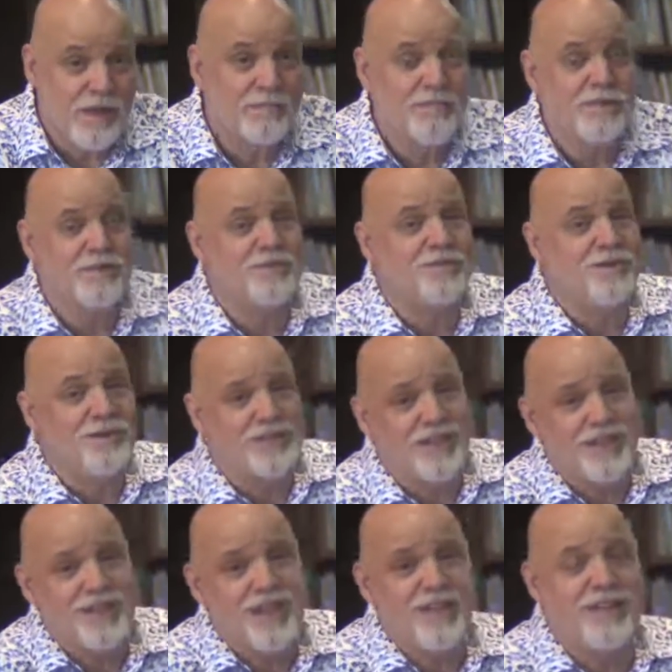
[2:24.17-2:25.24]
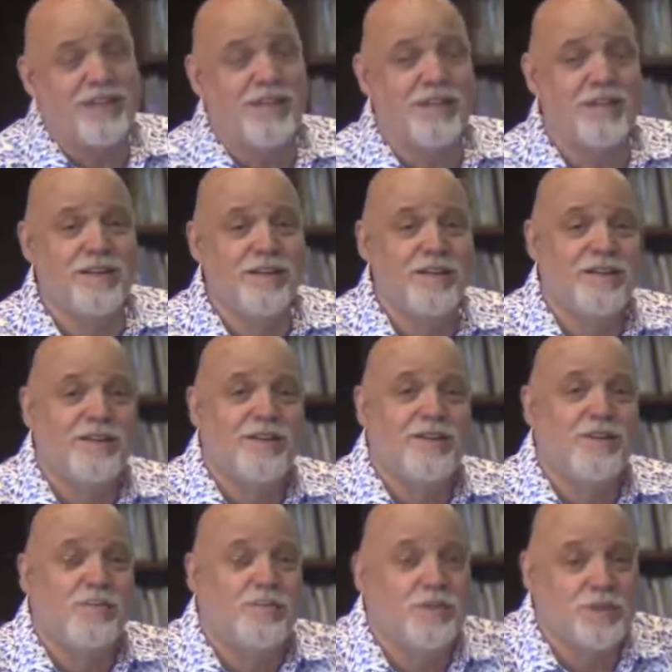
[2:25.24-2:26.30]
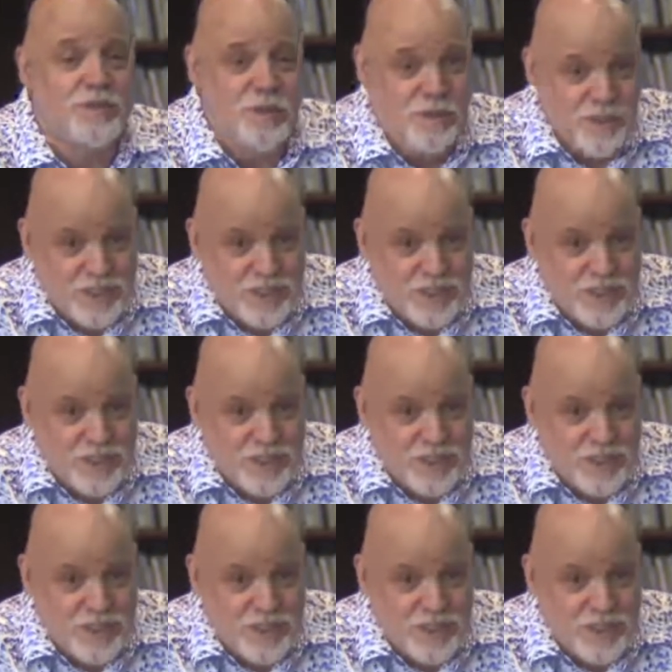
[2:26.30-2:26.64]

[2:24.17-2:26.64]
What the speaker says: But the first thing they did was sow